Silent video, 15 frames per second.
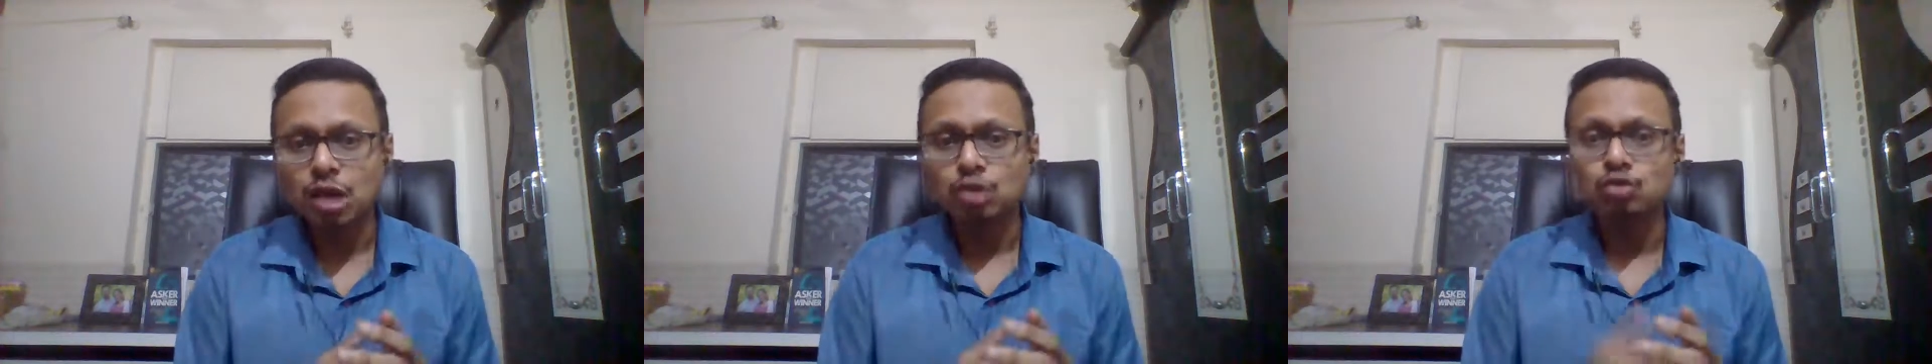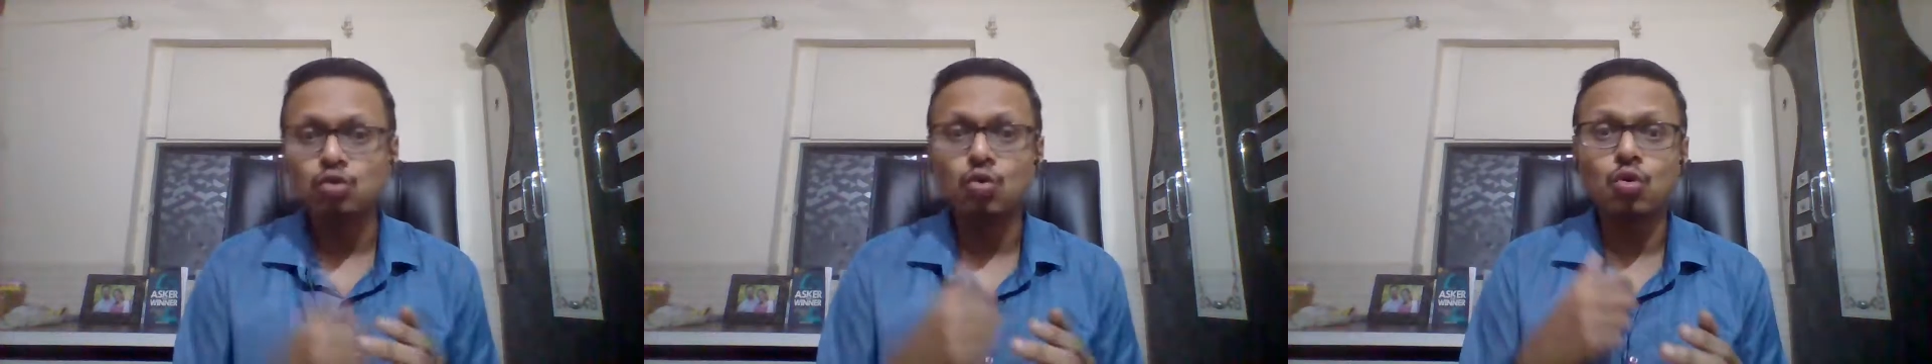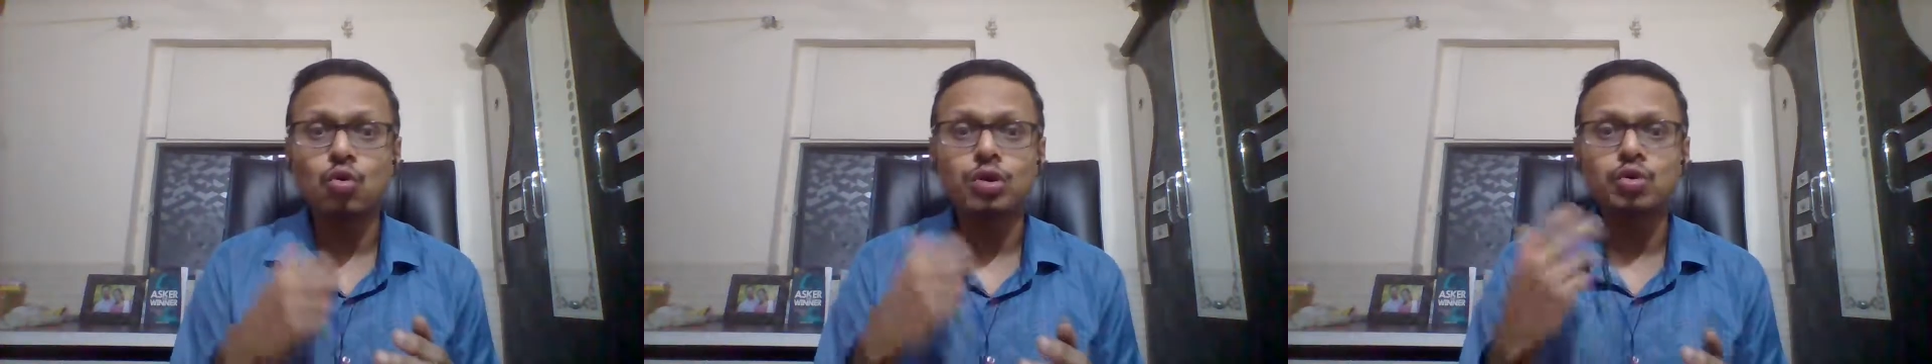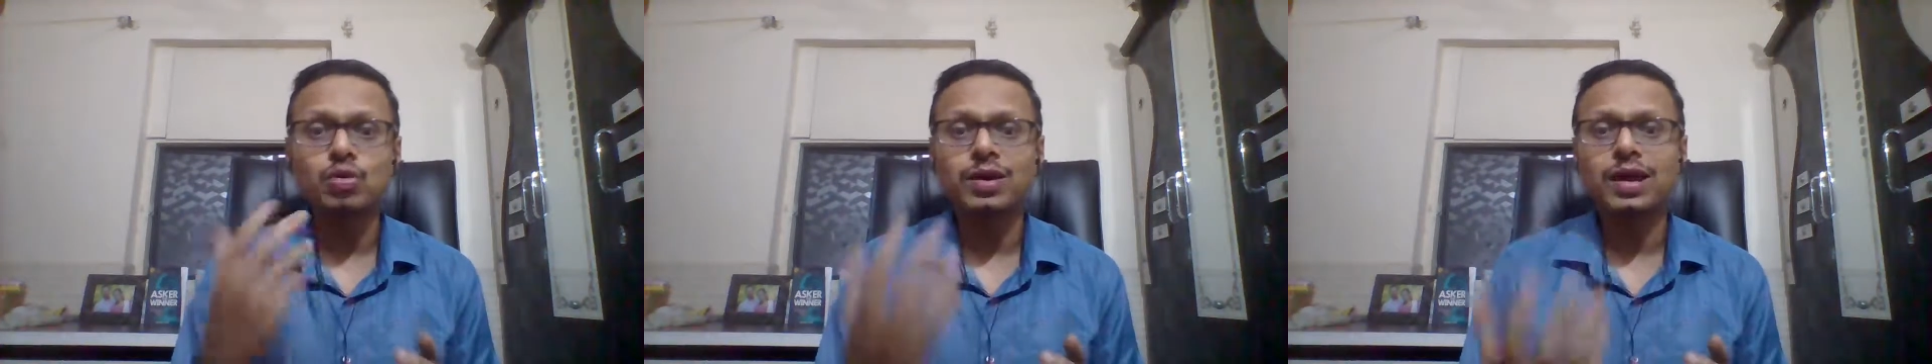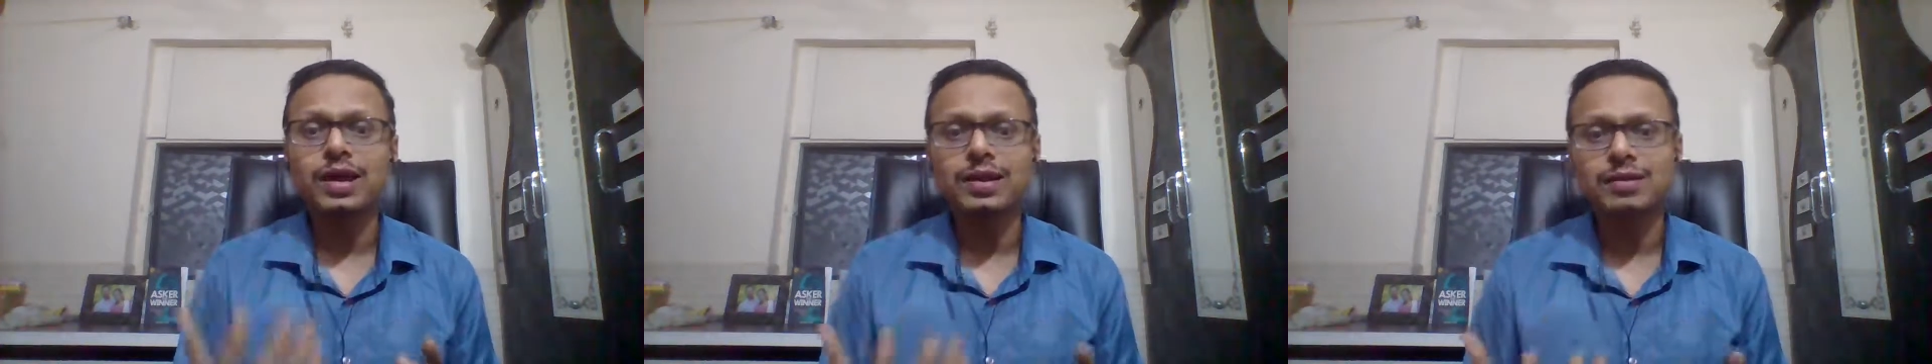So you
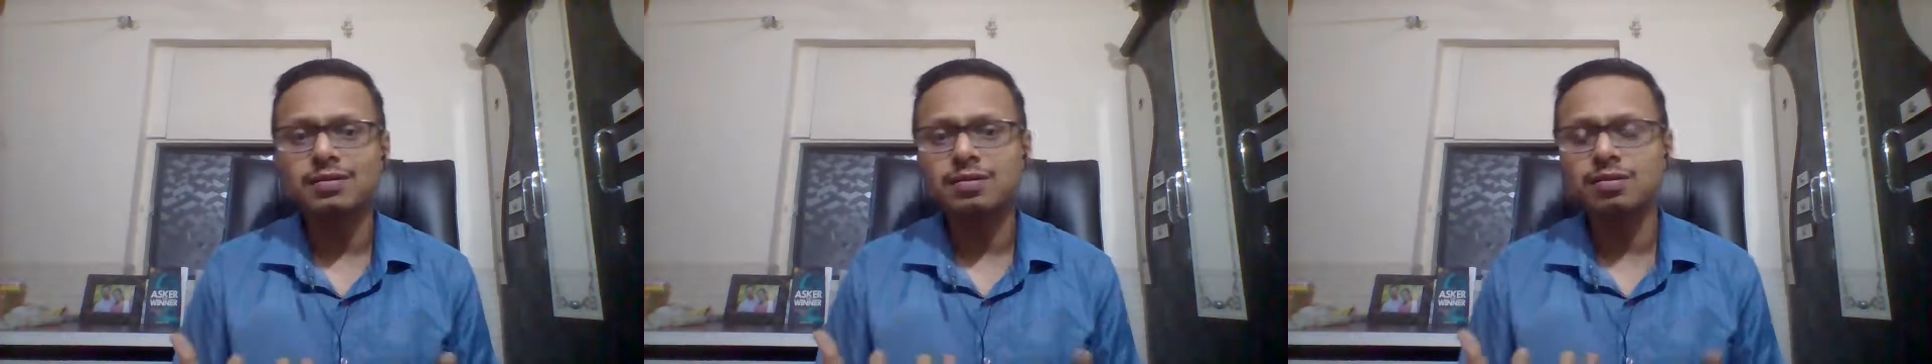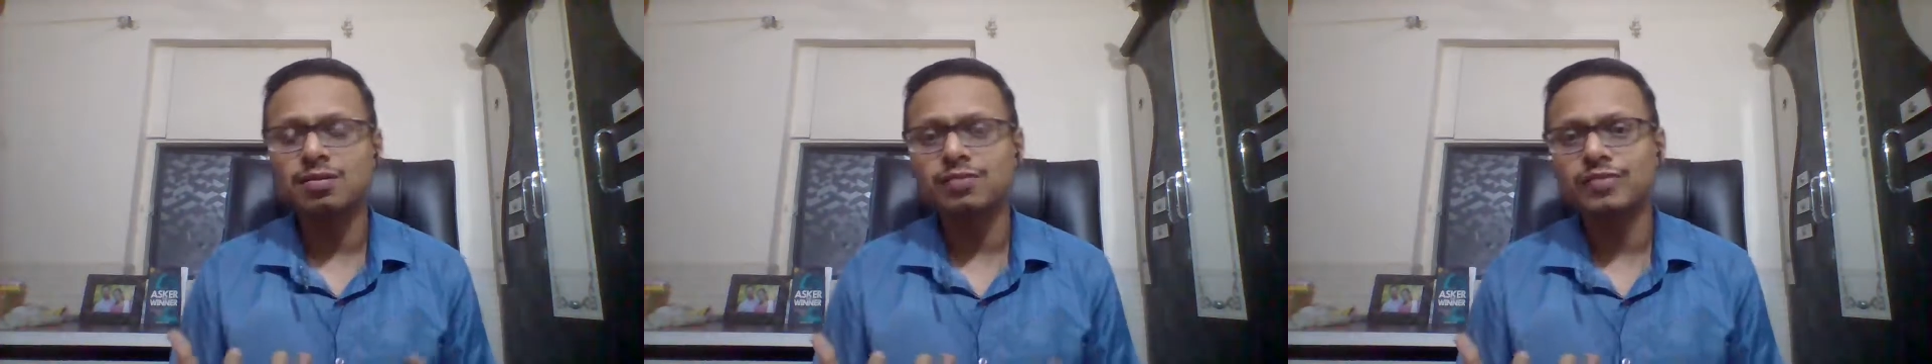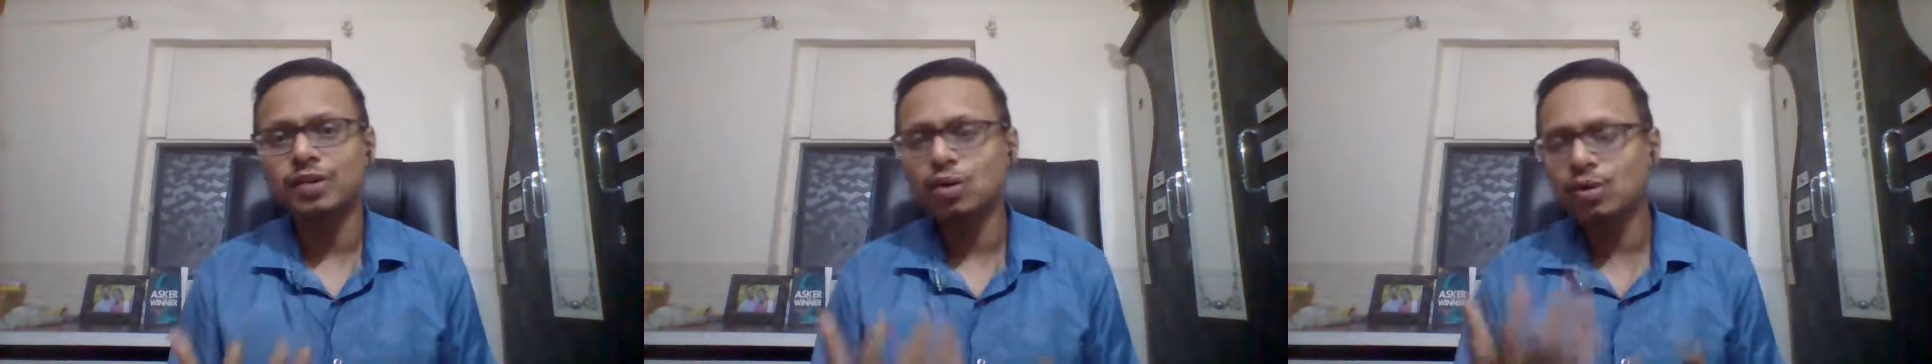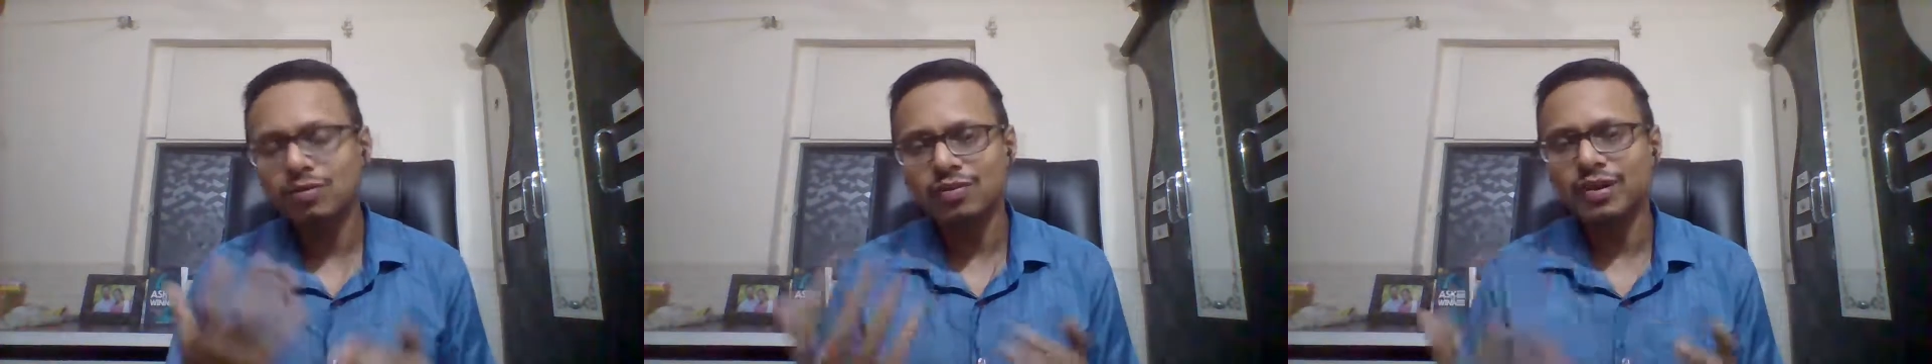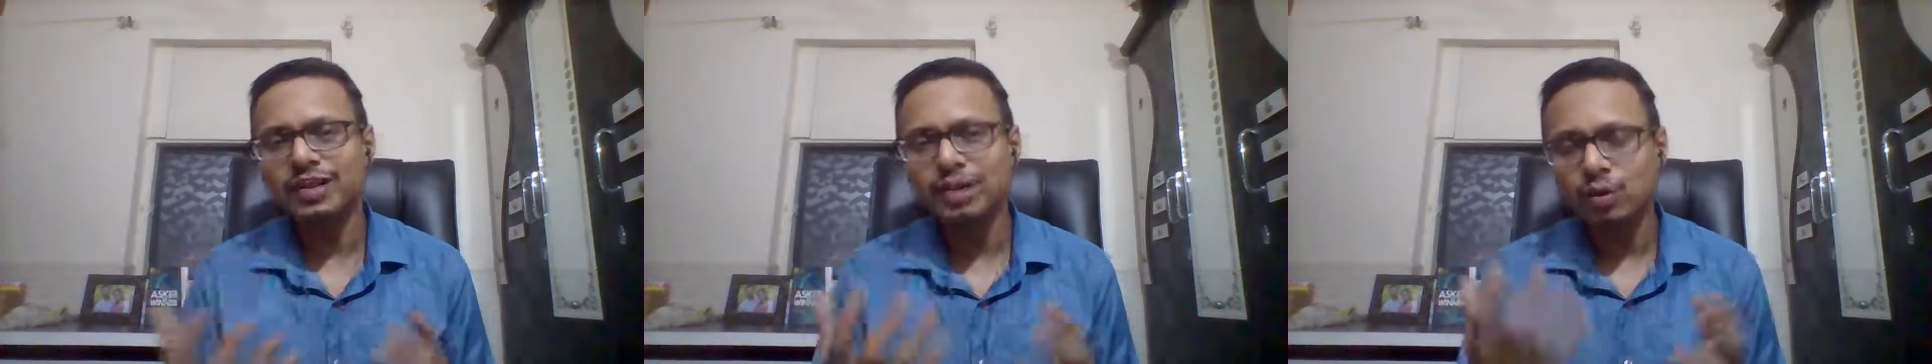can without worry,